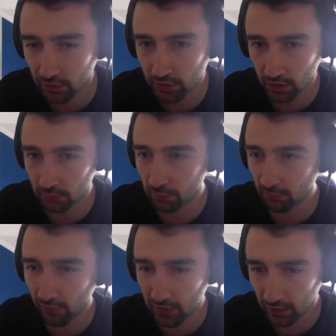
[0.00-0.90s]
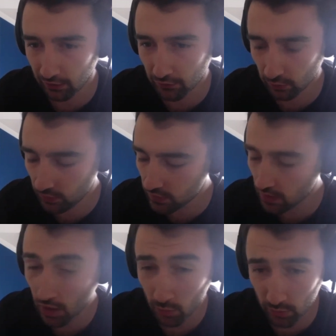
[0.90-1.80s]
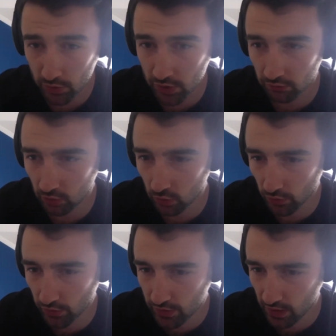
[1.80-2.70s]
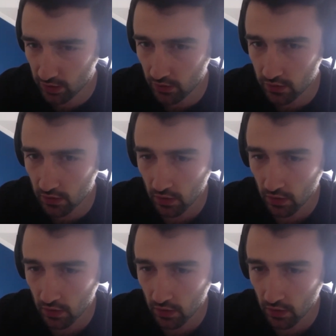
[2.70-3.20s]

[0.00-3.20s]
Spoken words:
that can be provided afterwards. We also record the sessions.